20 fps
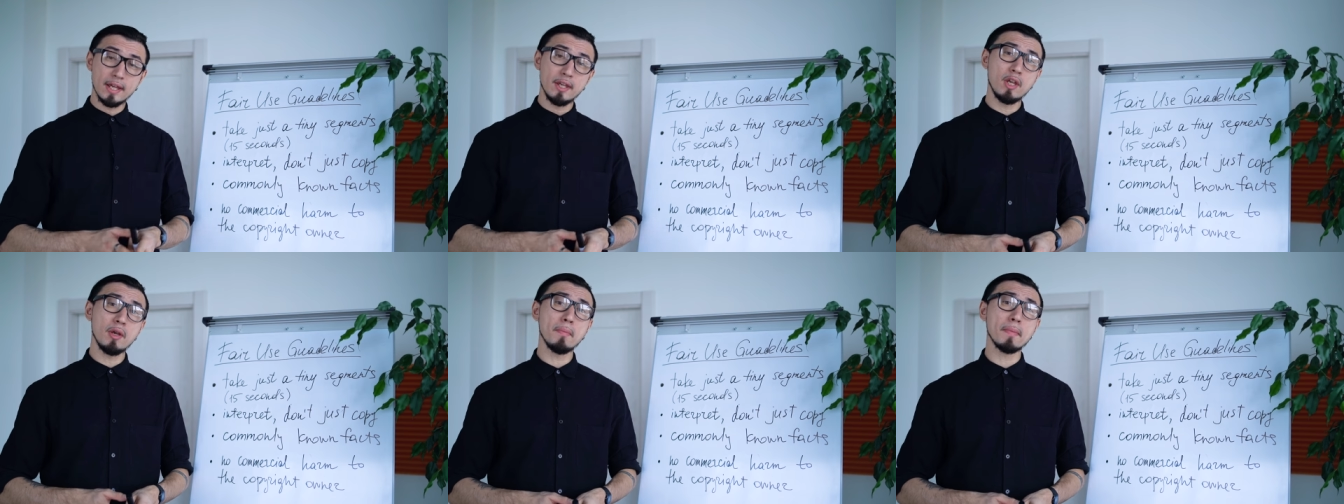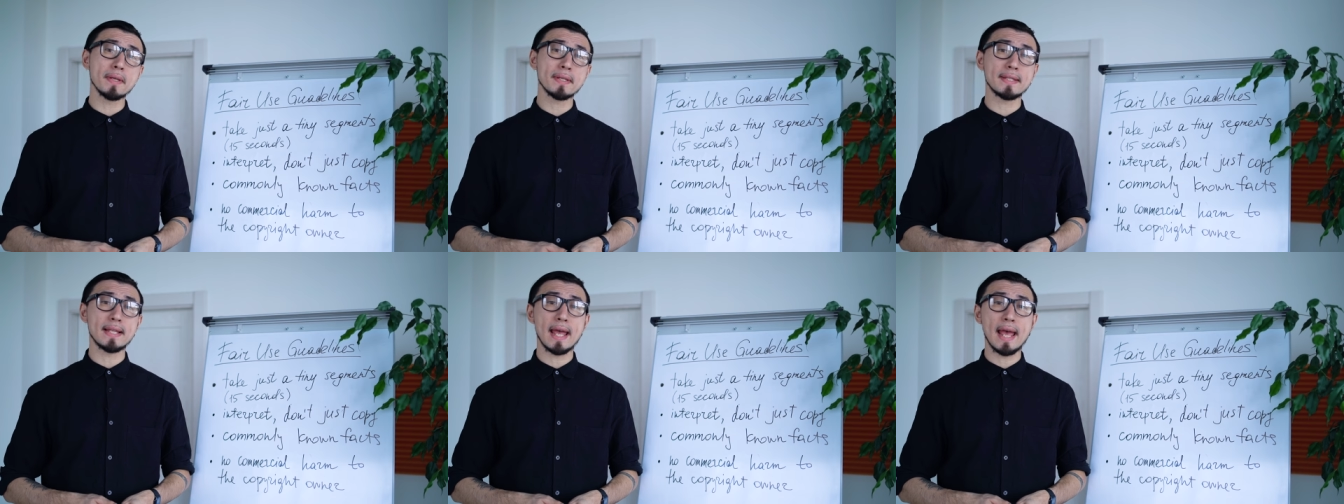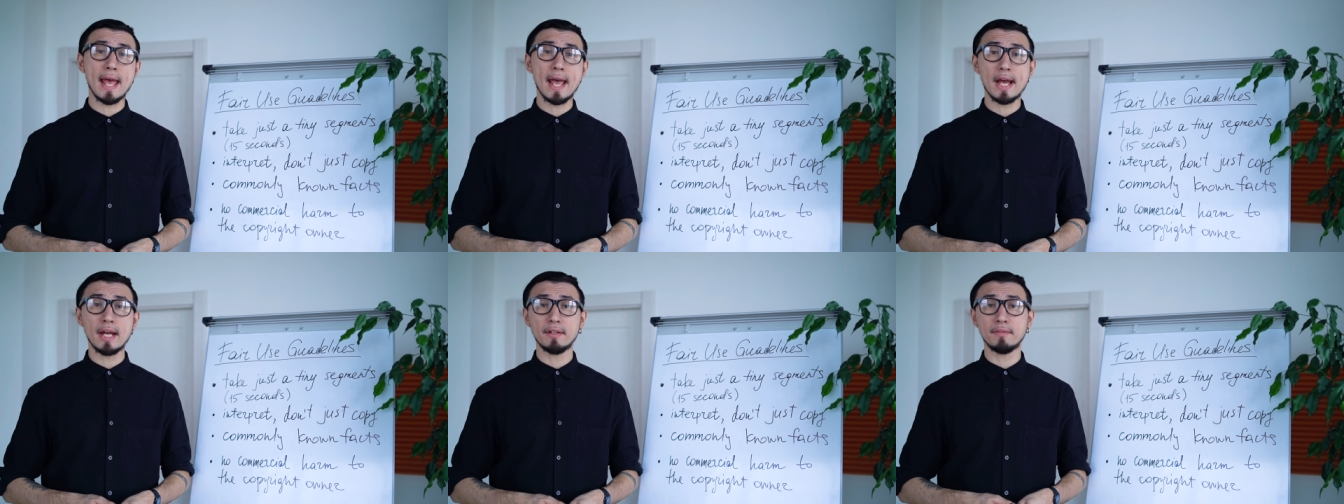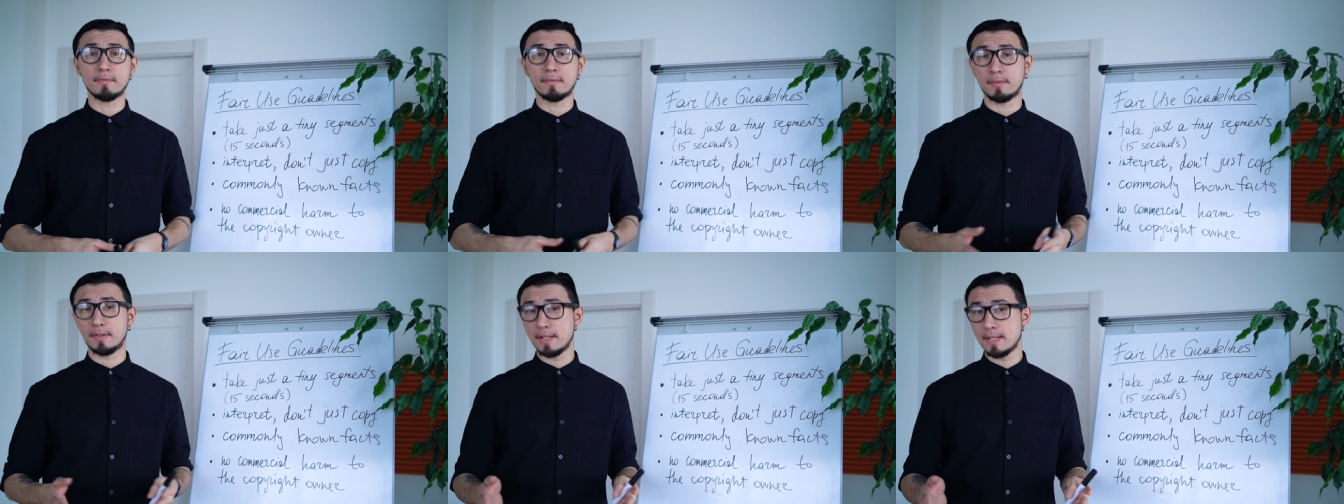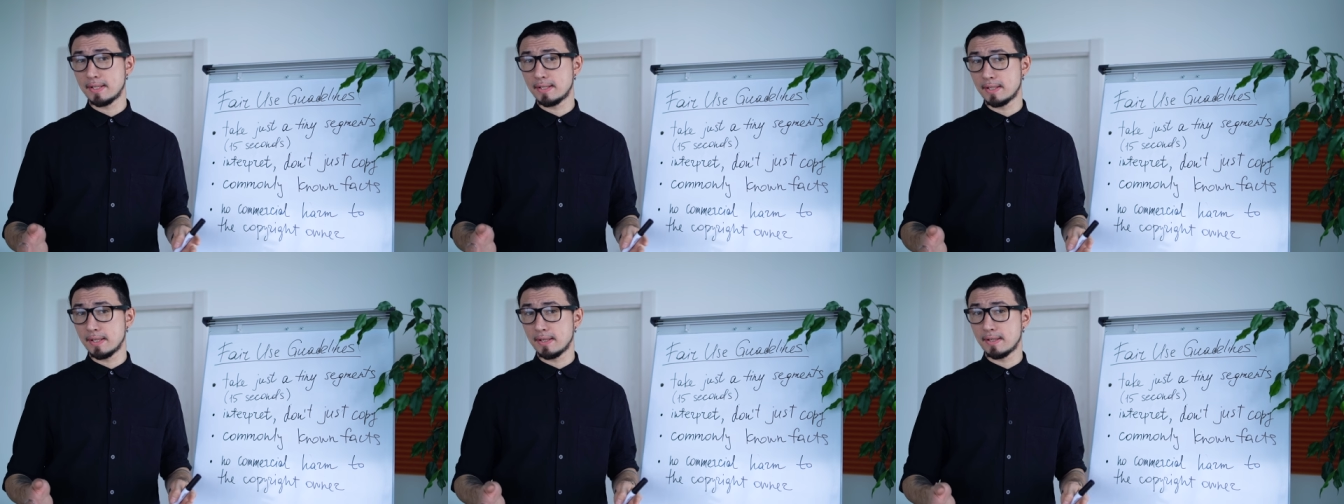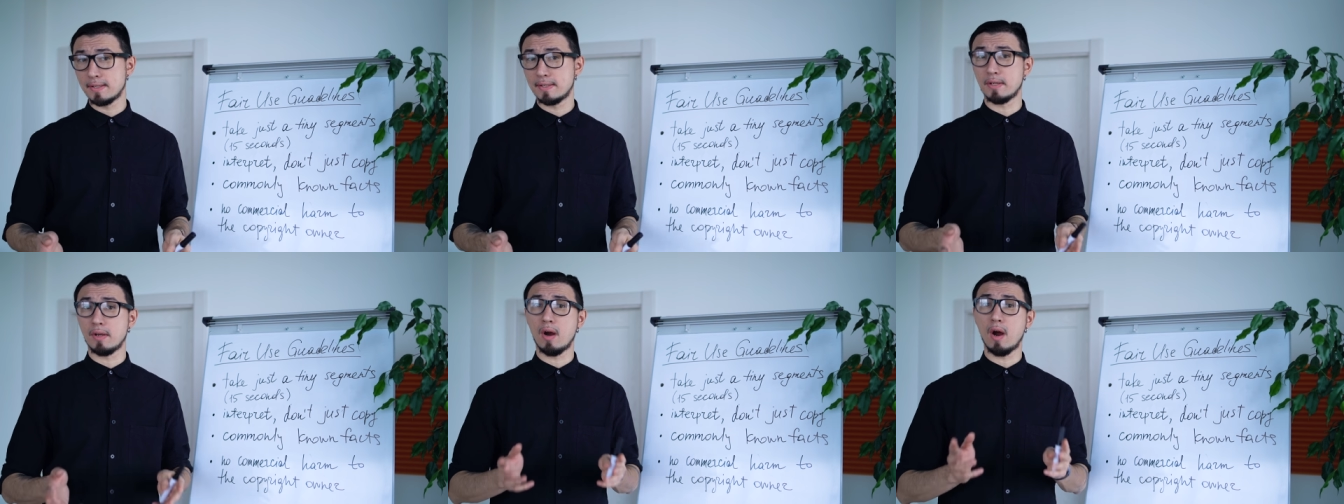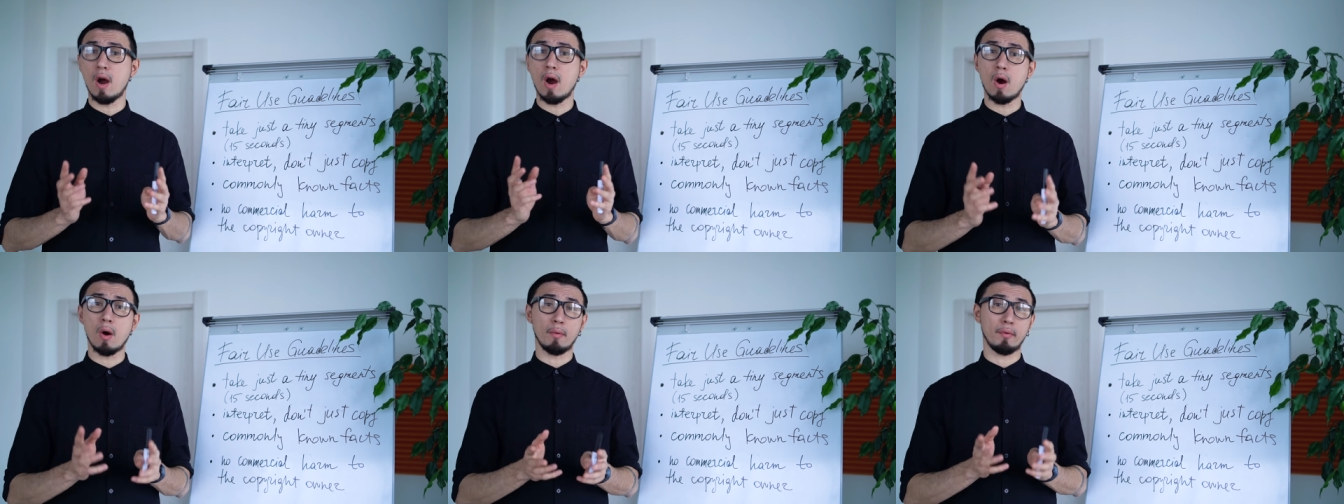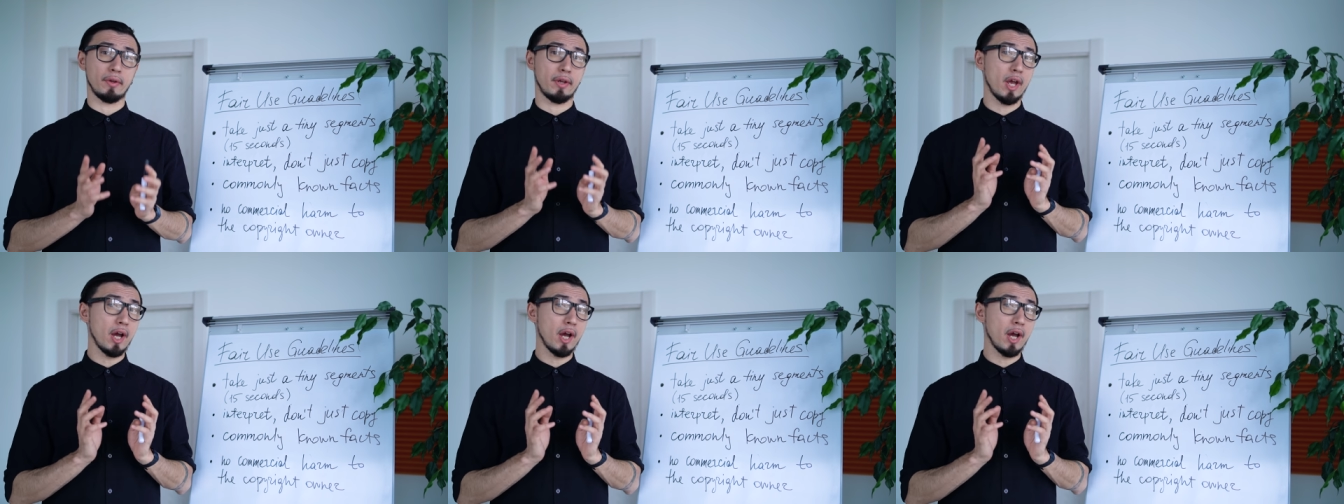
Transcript: you must add, for instance, your own